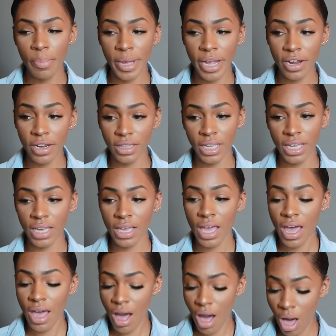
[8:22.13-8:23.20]
Apparently,
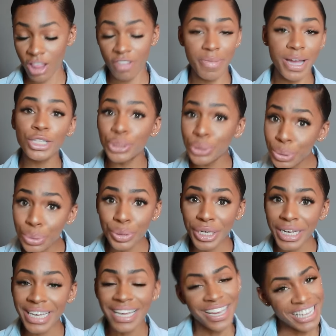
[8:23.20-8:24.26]
all of my
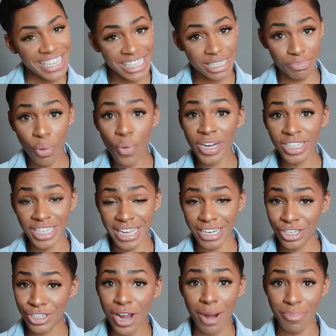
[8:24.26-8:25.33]
jewelry is pointy
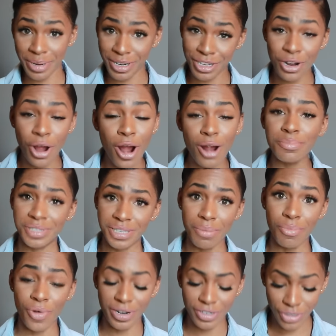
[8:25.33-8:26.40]
and sharp and could harm
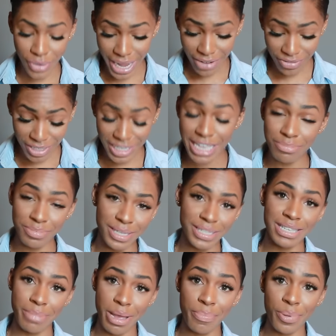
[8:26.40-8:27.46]
someone. So I have to keep
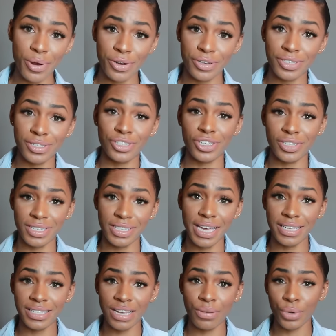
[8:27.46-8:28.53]
this in my purse just in
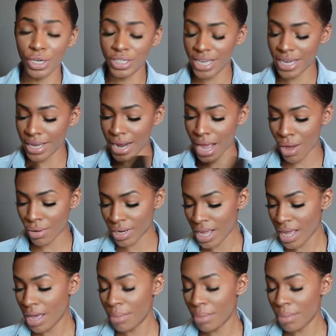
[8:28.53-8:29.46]
case they want to take it out.